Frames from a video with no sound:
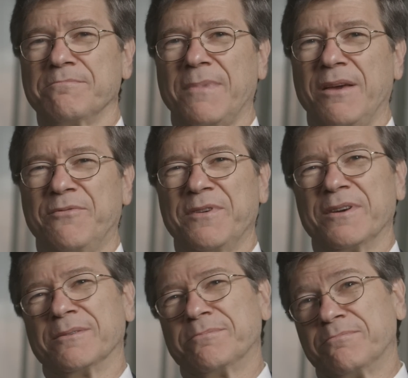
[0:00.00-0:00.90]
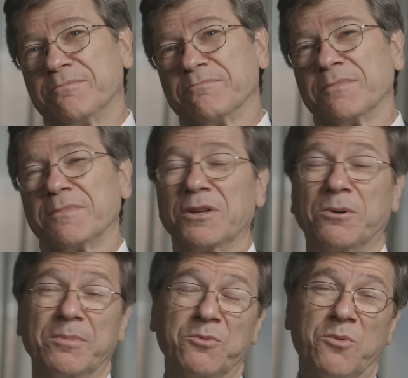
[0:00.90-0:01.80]
may feel a little
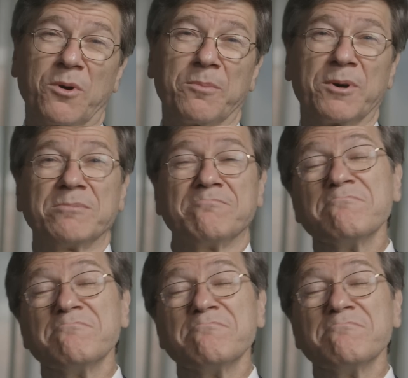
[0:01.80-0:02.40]
bit warmer.